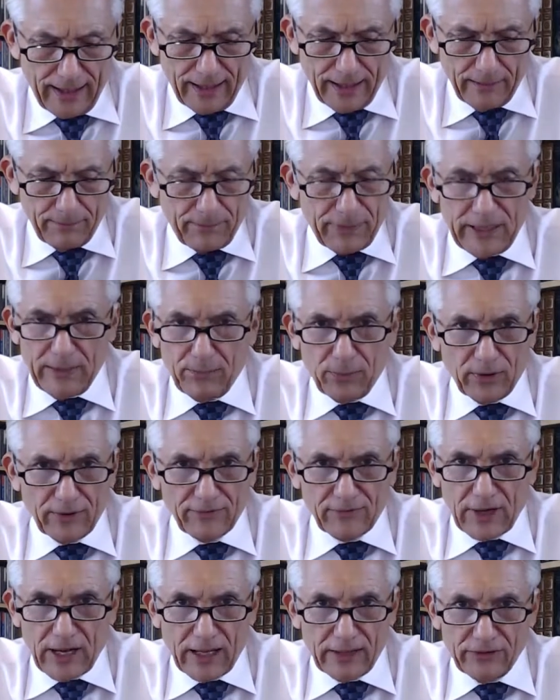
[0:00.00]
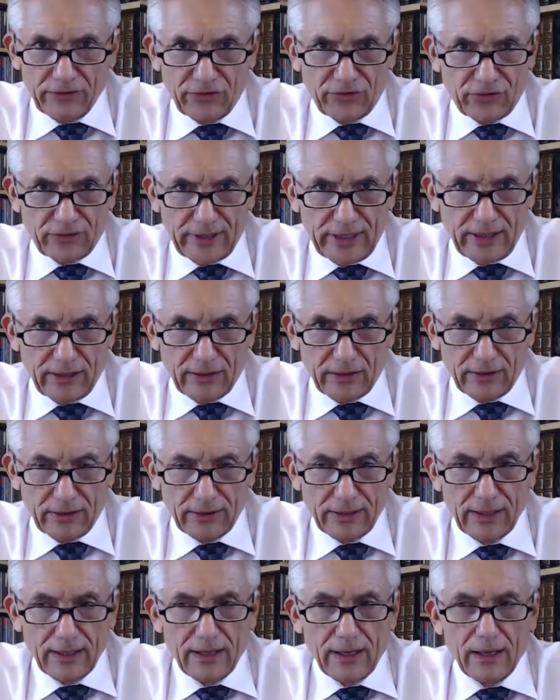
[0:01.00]
people have gotten steered
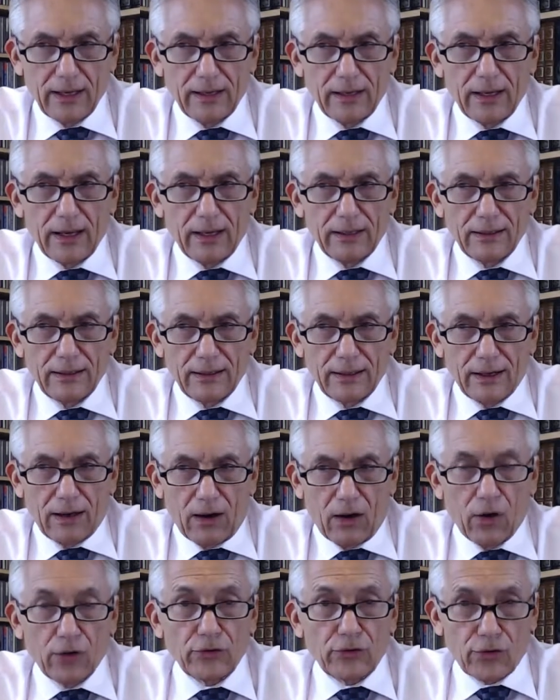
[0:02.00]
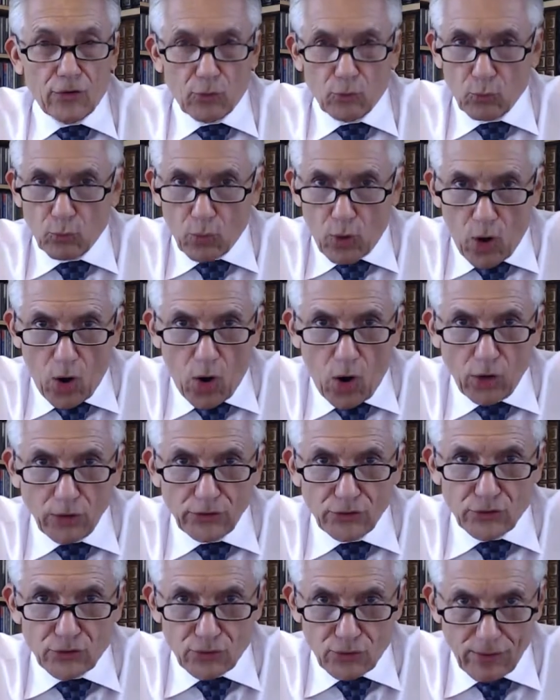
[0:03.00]
onto the wrong
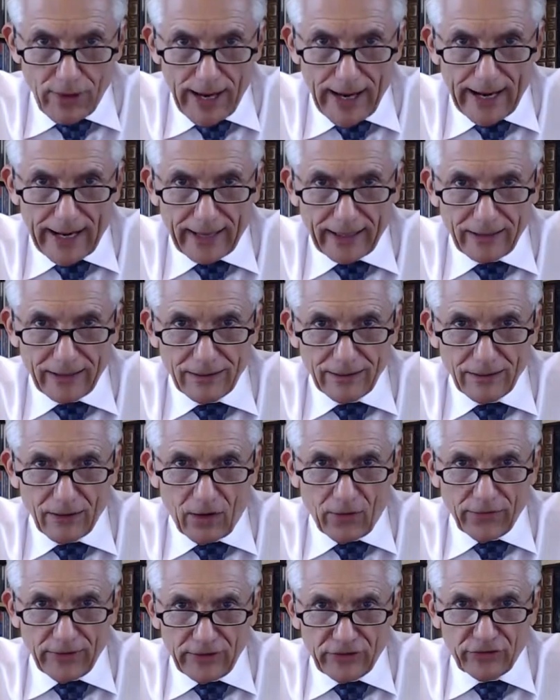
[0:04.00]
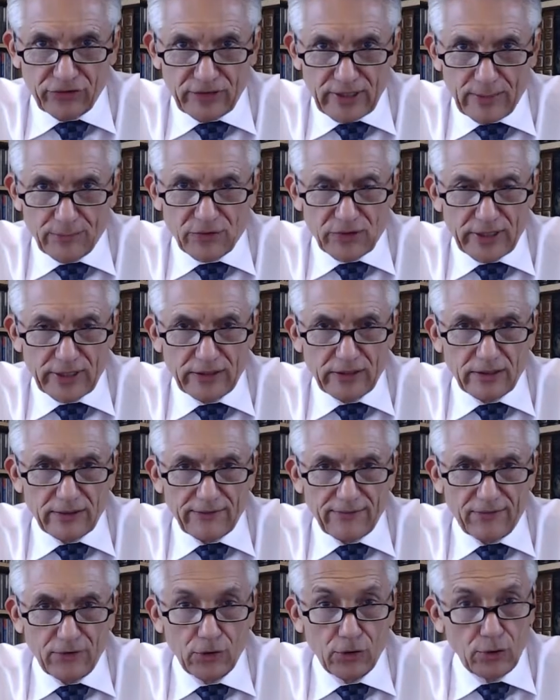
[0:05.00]
track on this subject of
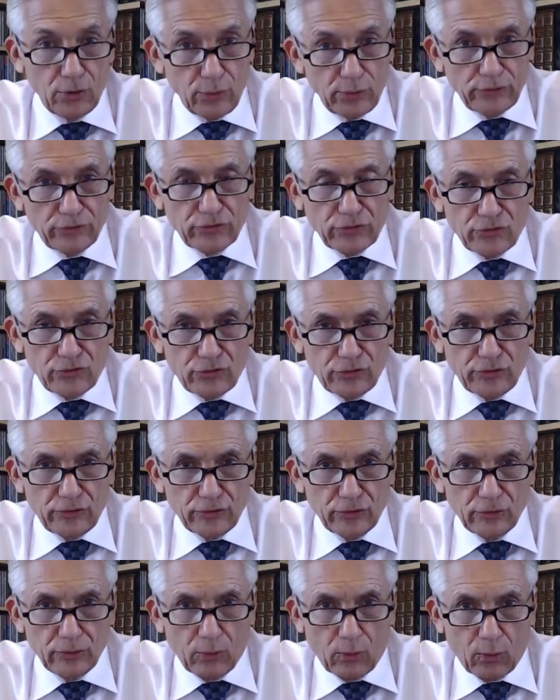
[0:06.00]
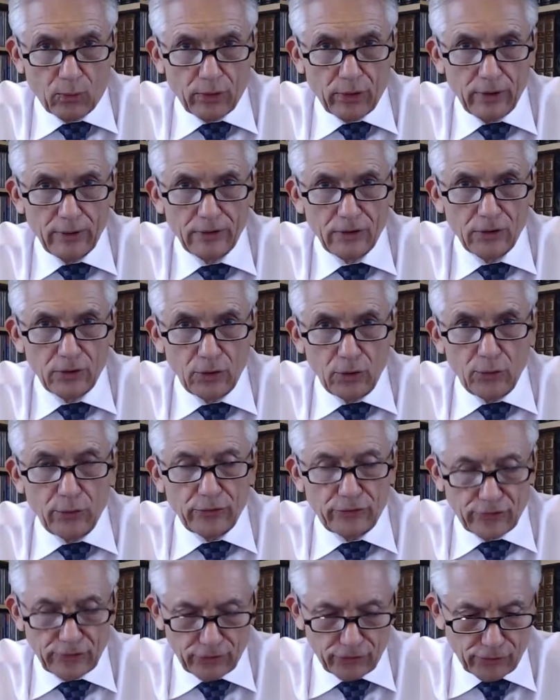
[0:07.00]
who is a Jew or who
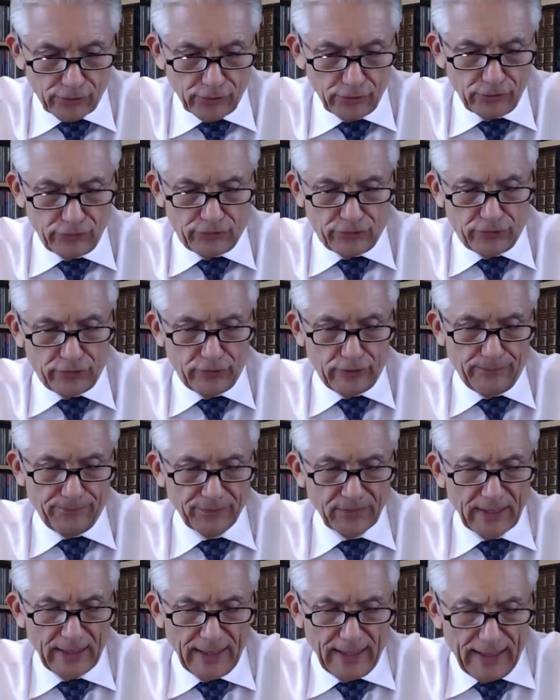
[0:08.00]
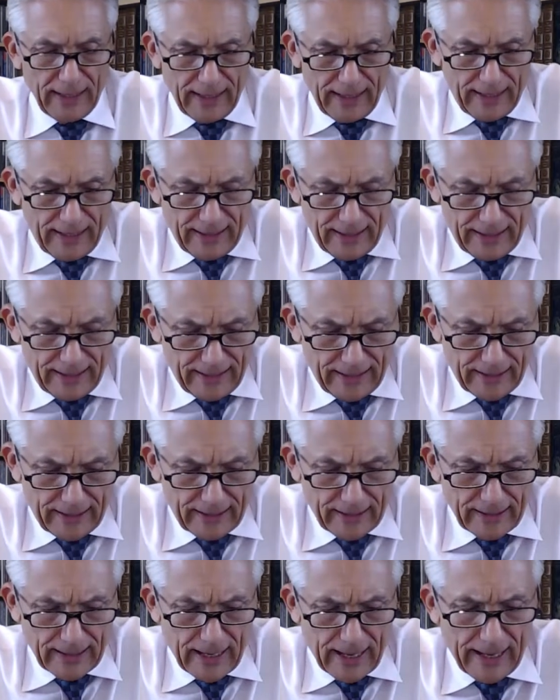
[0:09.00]
is a true Jew.
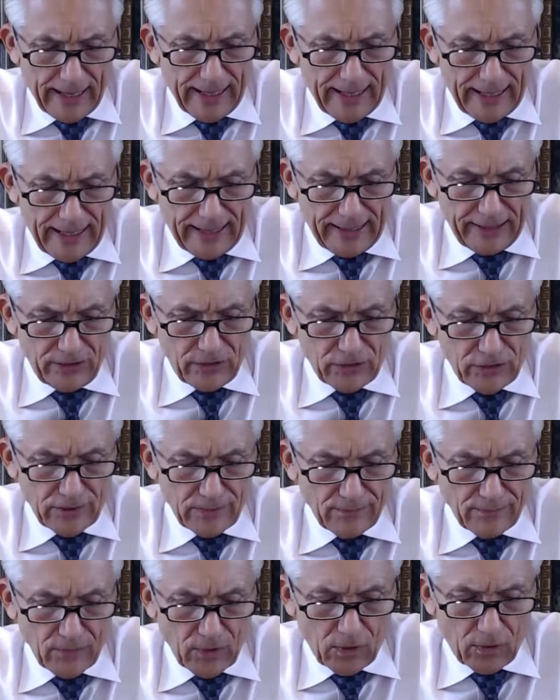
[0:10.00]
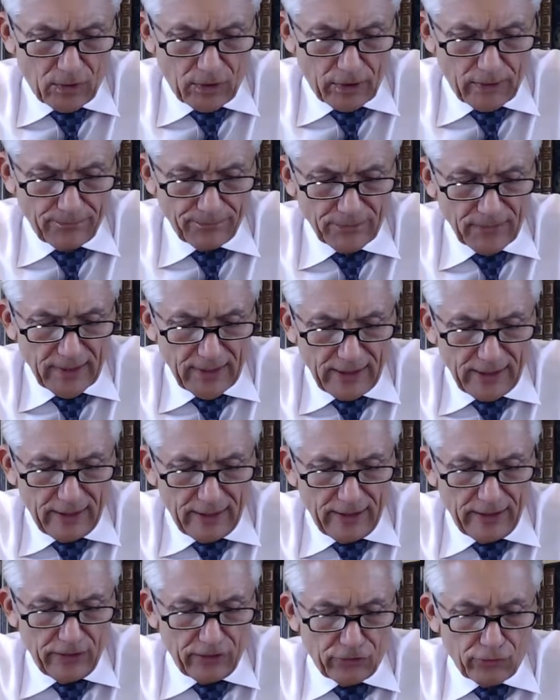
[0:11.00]
IH, or
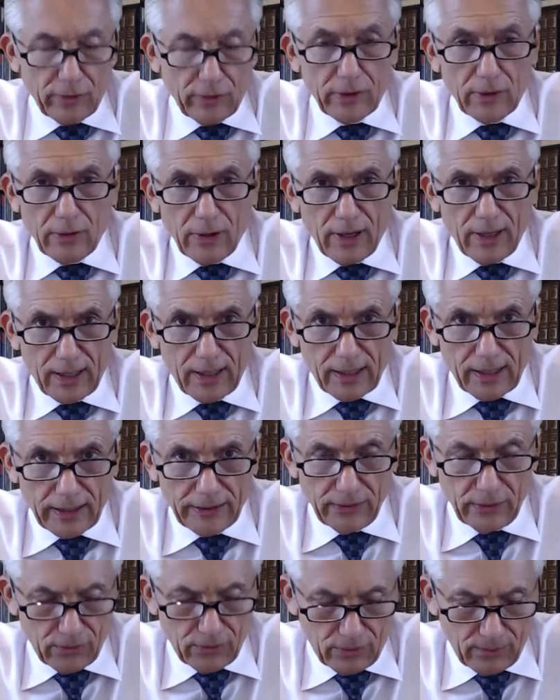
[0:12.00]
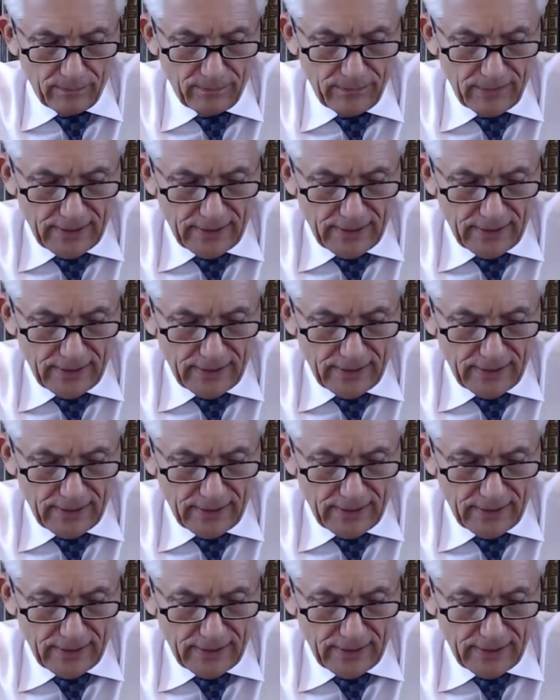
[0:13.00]
Israel Hayom,